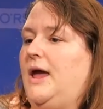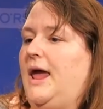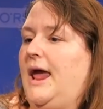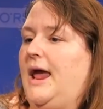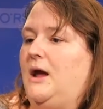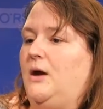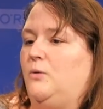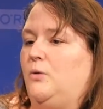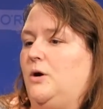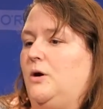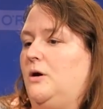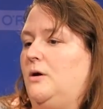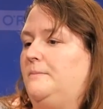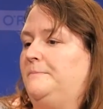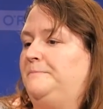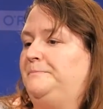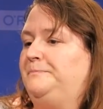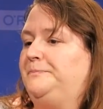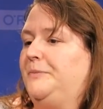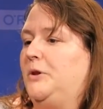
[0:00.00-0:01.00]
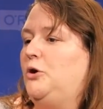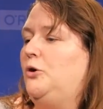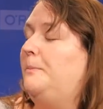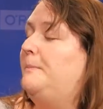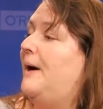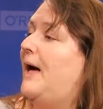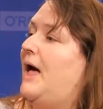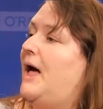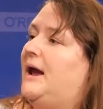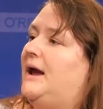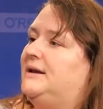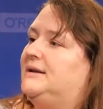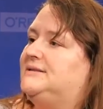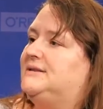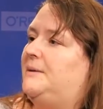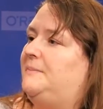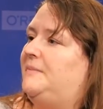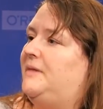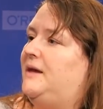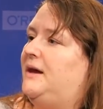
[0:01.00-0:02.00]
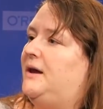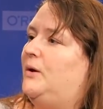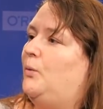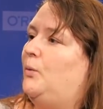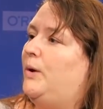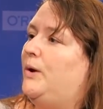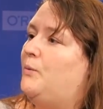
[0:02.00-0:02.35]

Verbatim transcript: hey, we're you're buying something.